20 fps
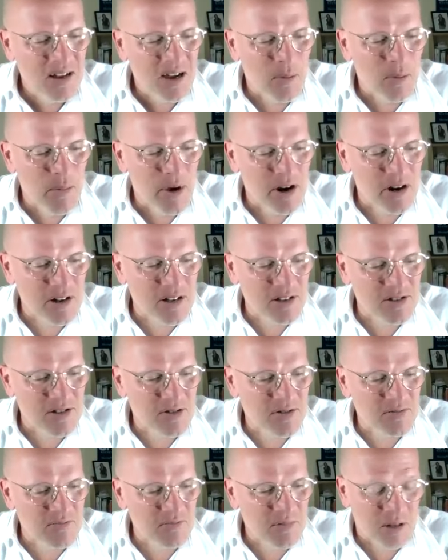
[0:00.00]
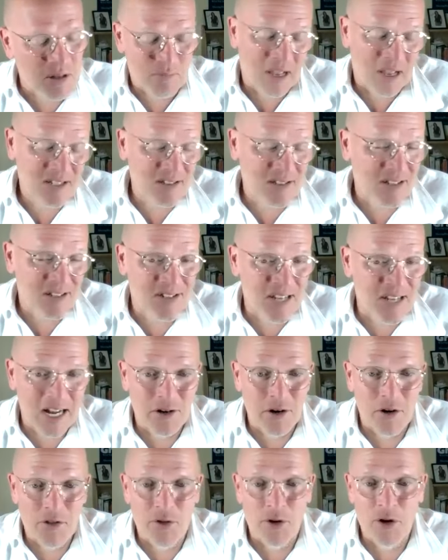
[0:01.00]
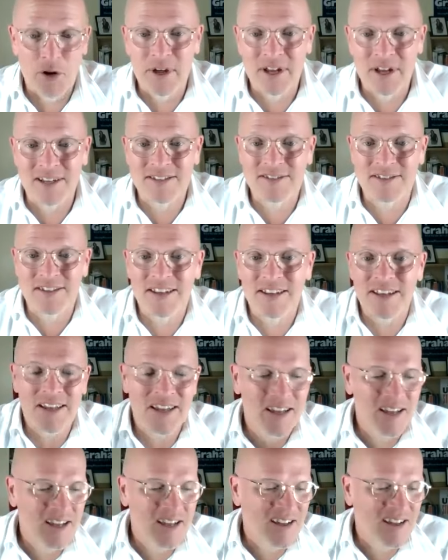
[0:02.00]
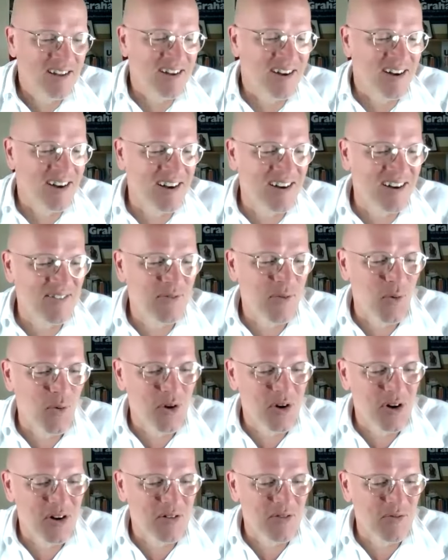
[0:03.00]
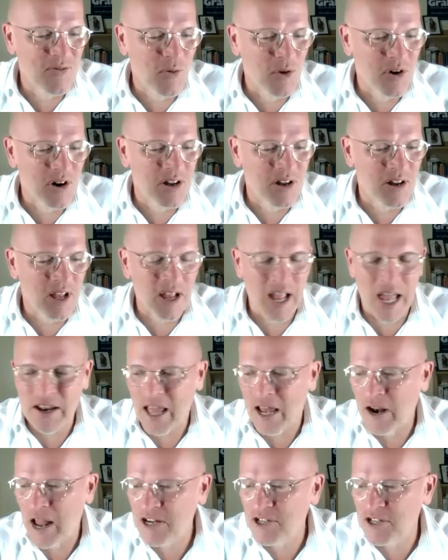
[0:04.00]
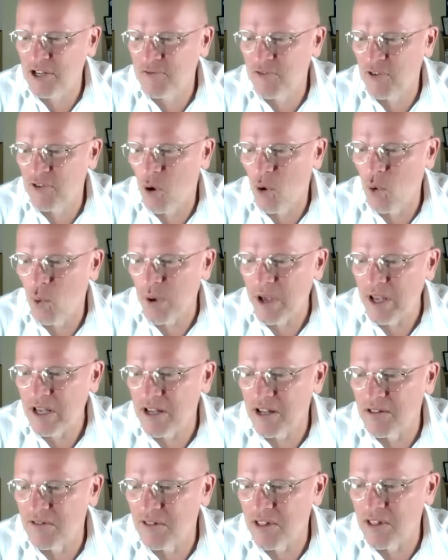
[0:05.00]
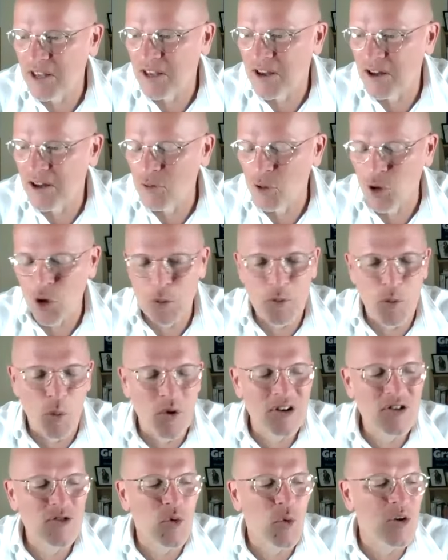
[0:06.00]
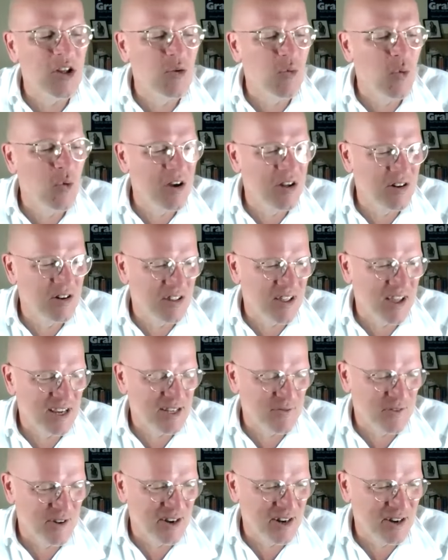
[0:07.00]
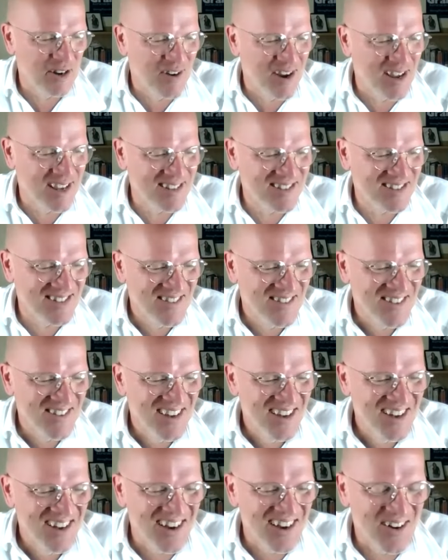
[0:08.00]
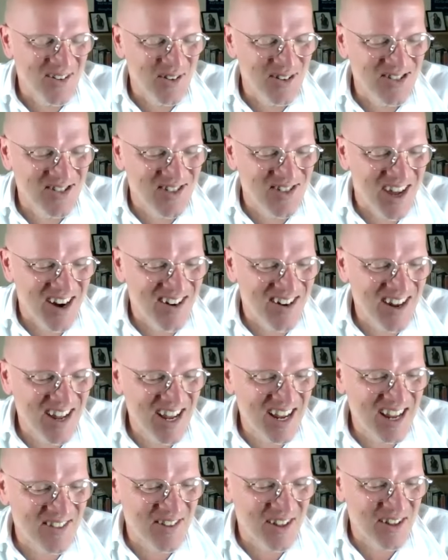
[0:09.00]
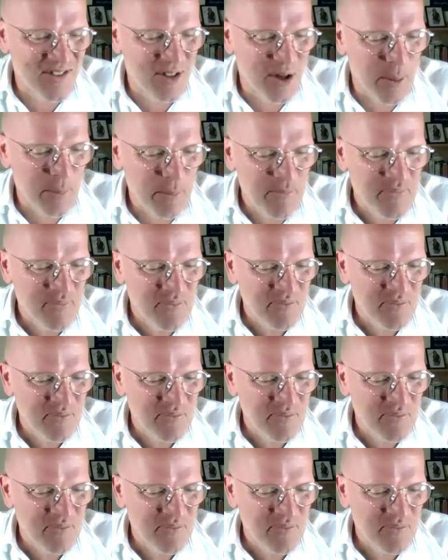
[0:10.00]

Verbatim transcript: America's like basically second or third biggest city uh, for for and, and, actually for the whole weekend. The uh, Loop 121, the Xfinity race, uh, on Saturday, and then the